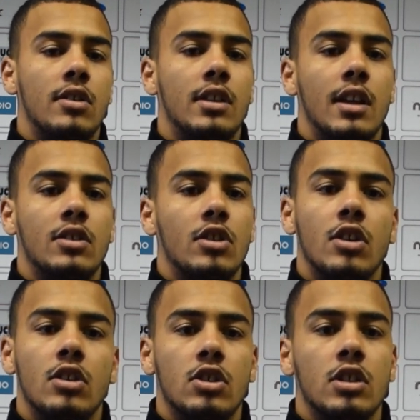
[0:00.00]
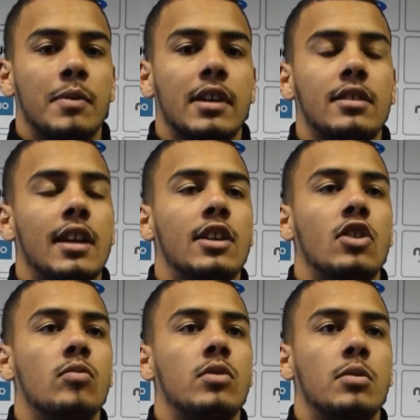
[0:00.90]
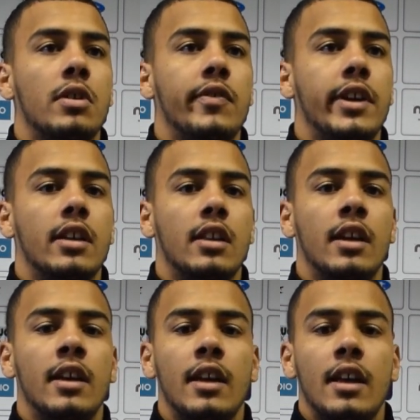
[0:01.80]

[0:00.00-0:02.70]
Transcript: and that's it's just about standing up to it, really.